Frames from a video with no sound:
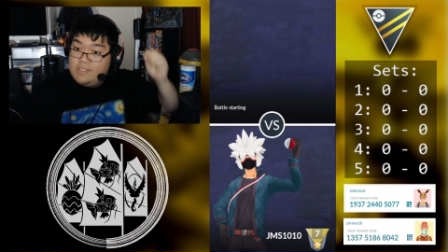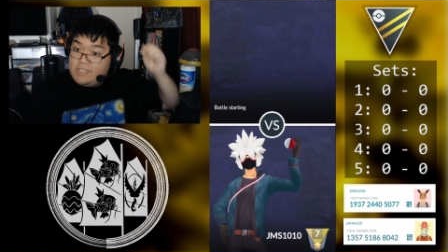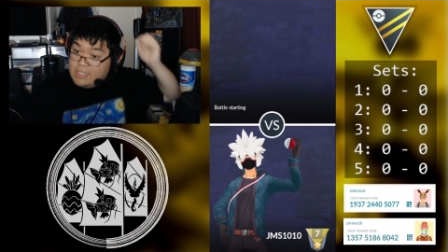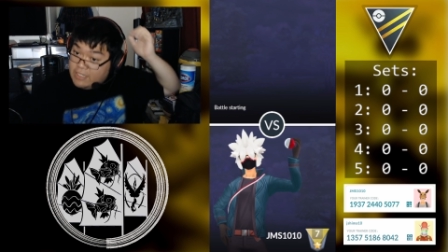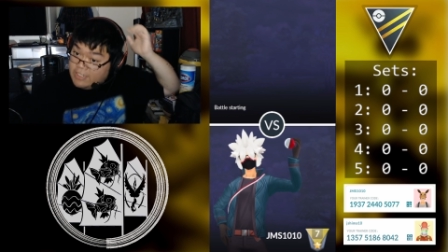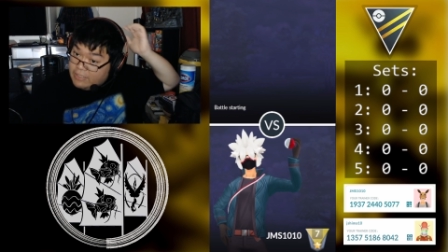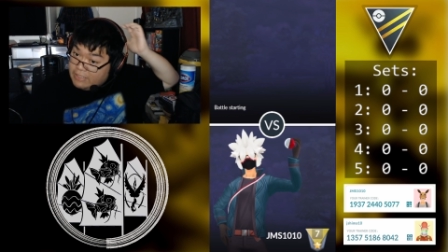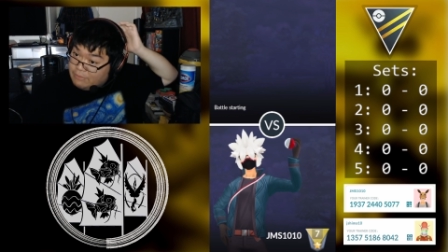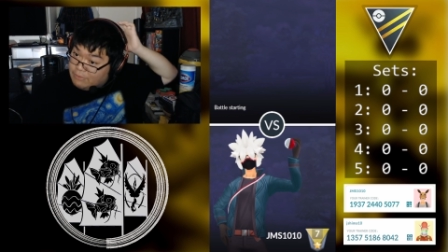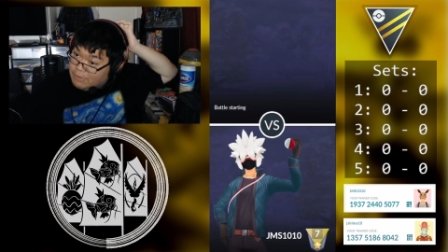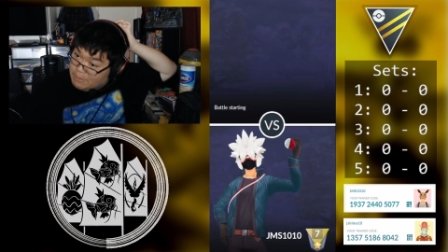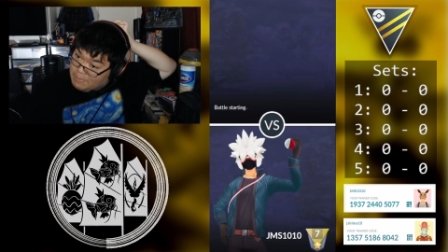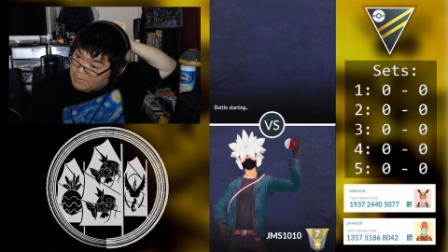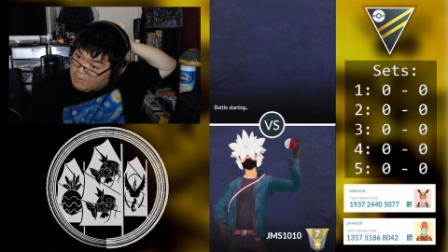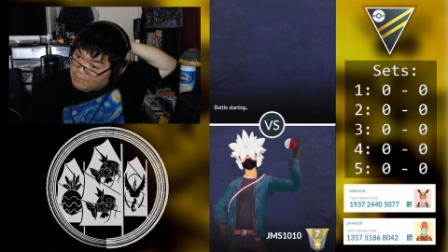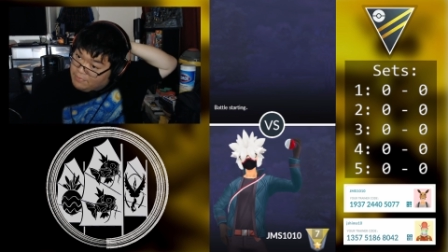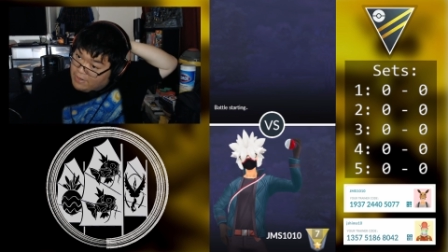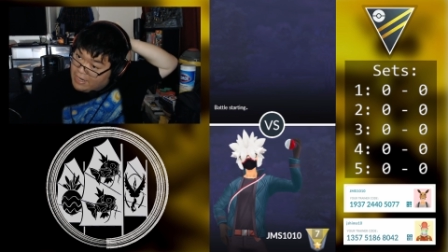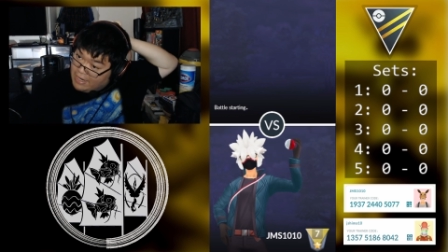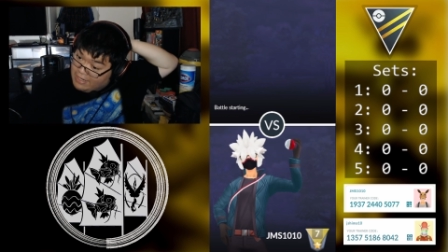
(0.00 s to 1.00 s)
Still, it would
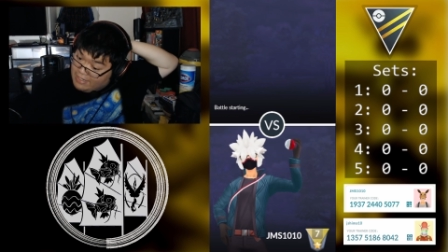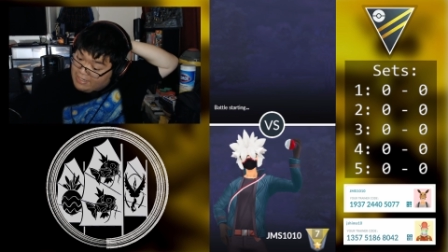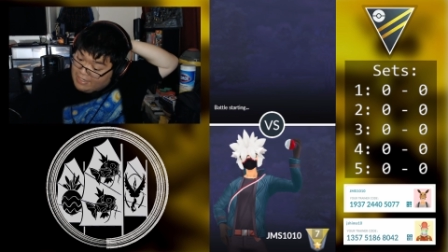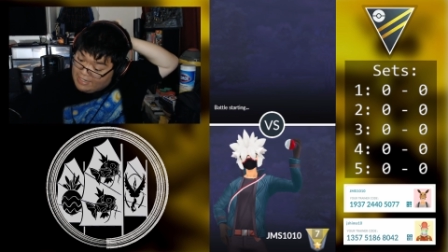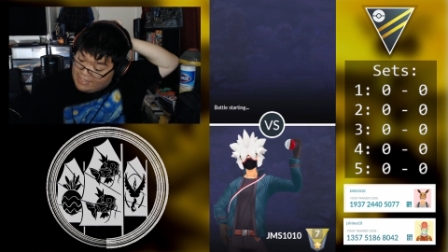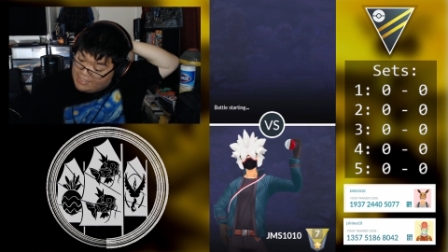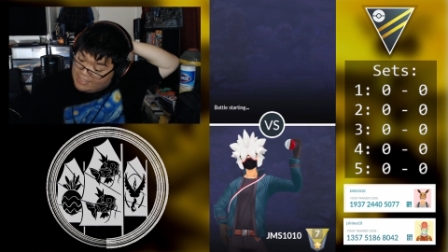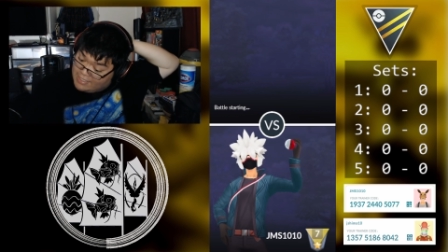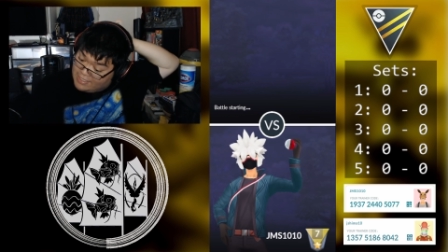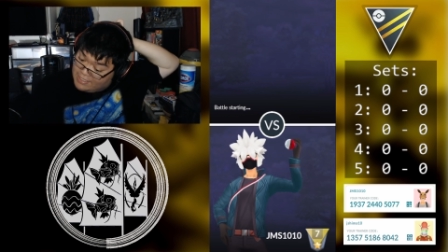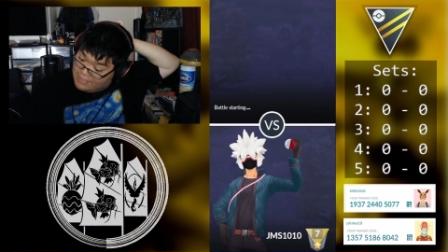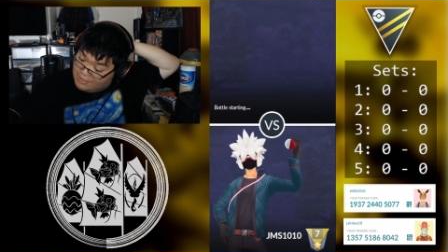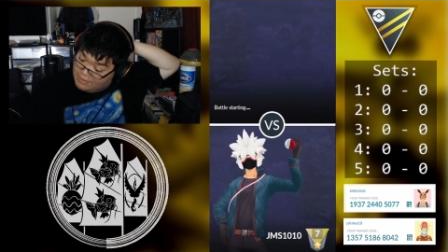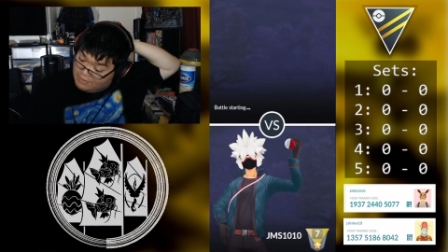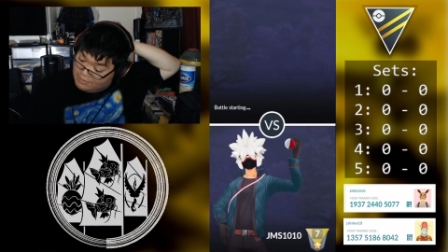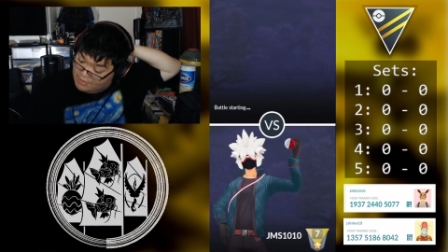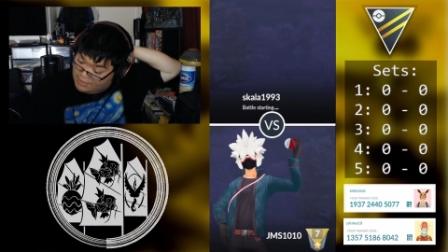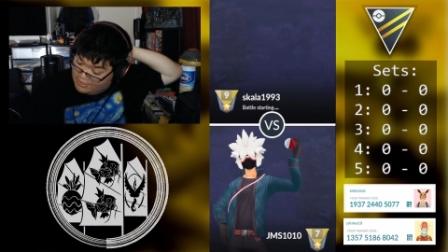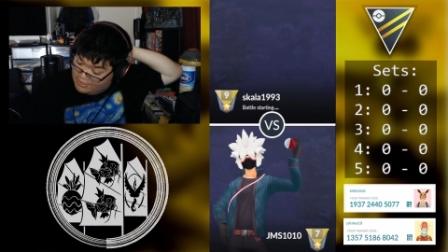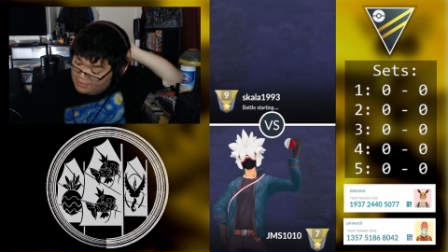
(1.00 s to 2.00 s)
be very nice
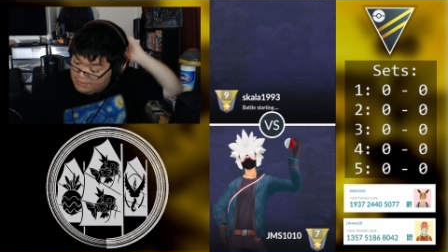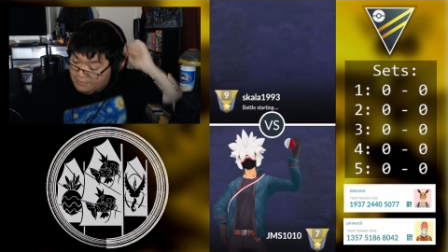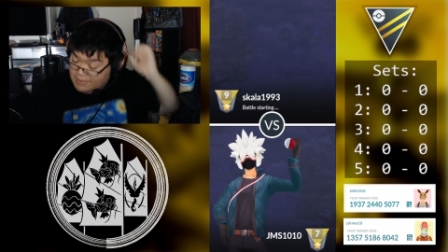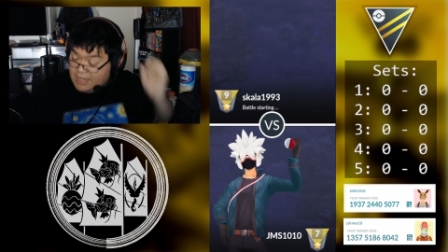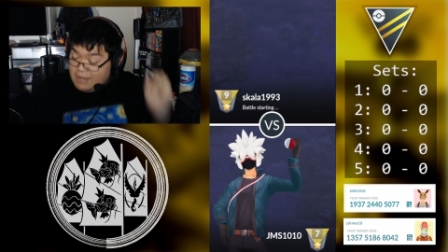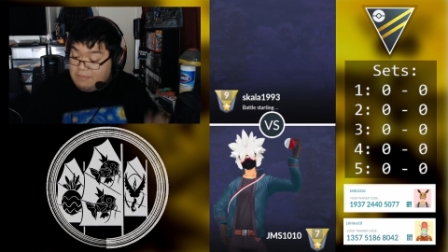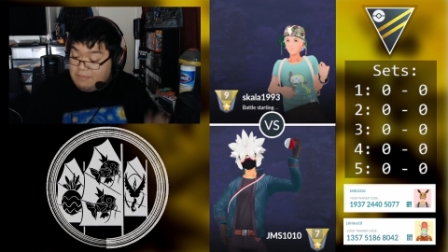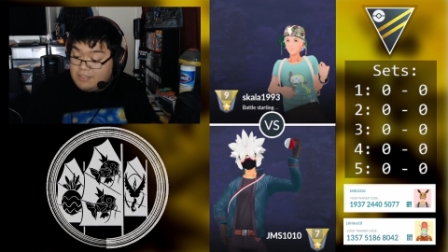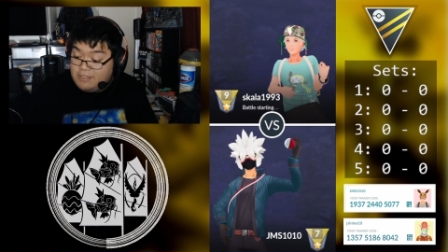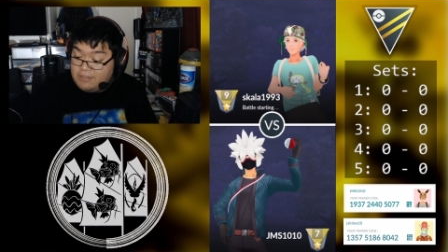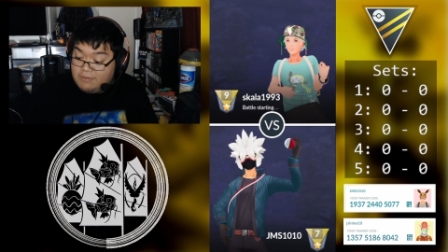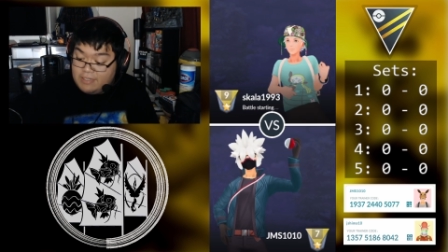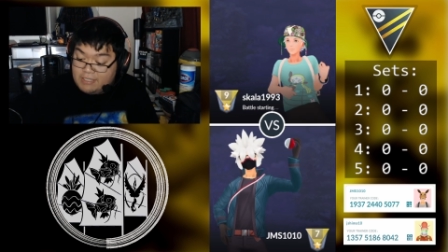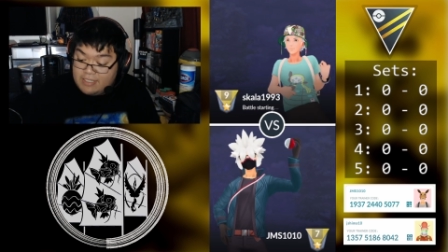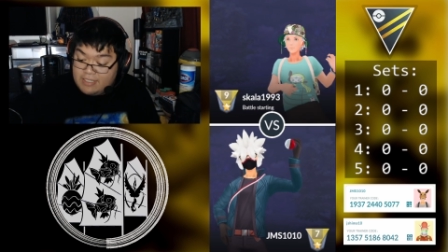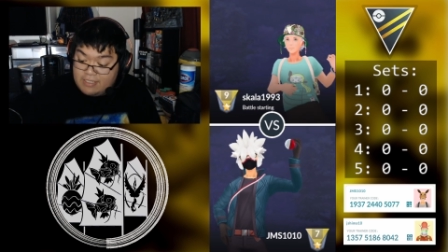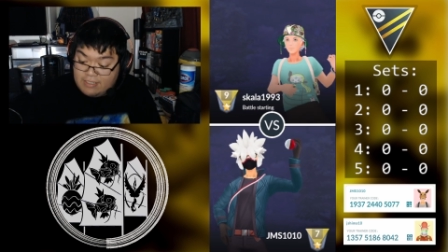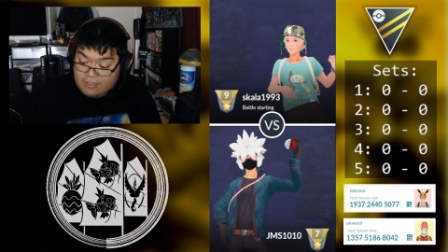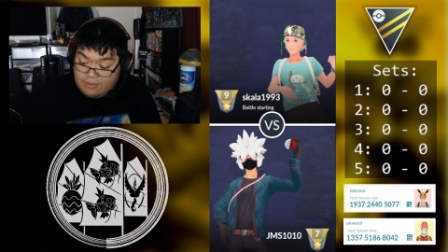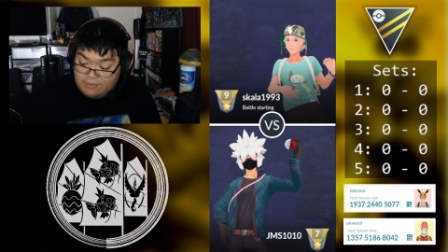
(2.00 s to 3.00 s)
to still be able to win
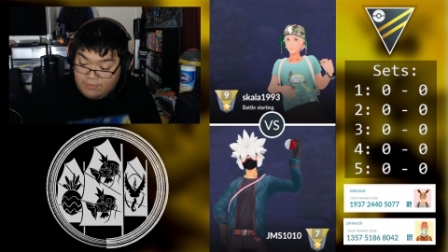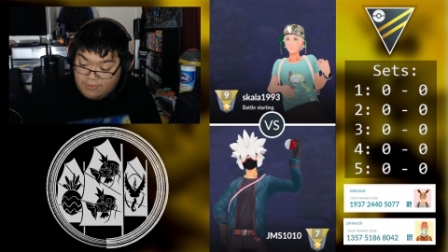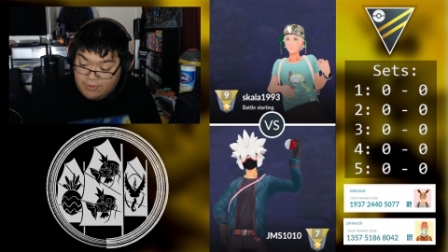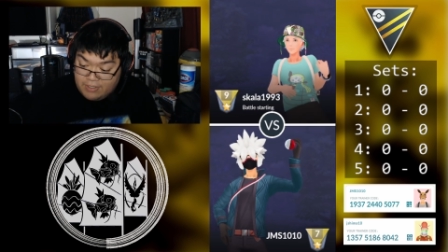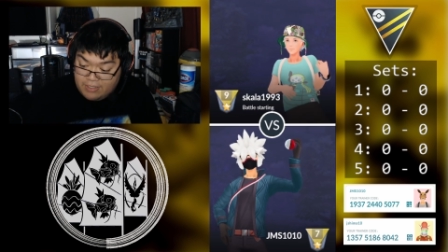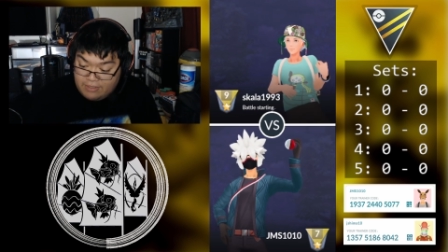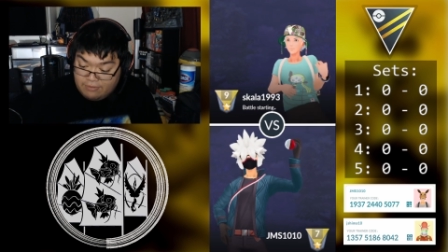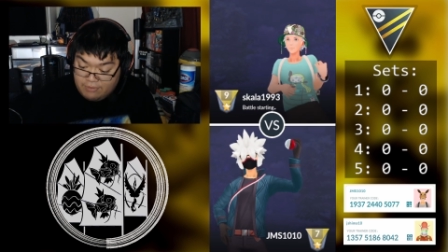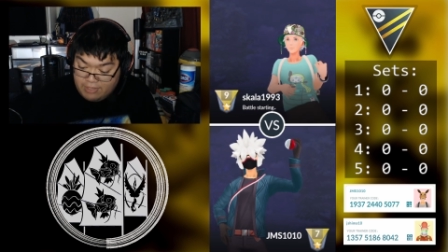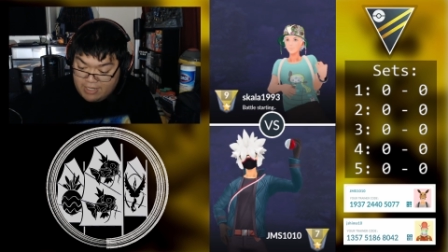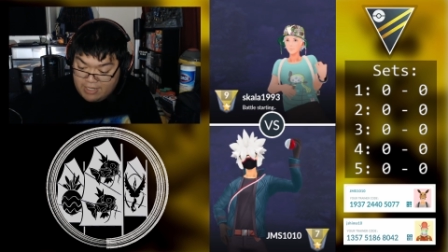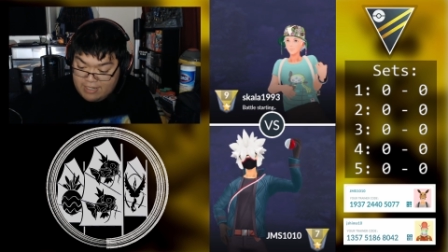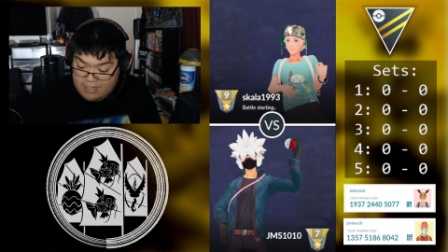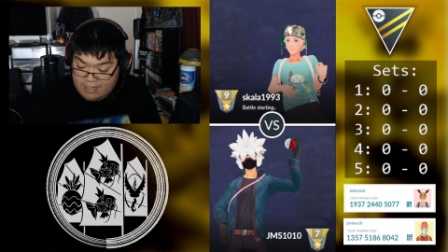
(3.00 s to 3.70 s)
this in the 4 and 1,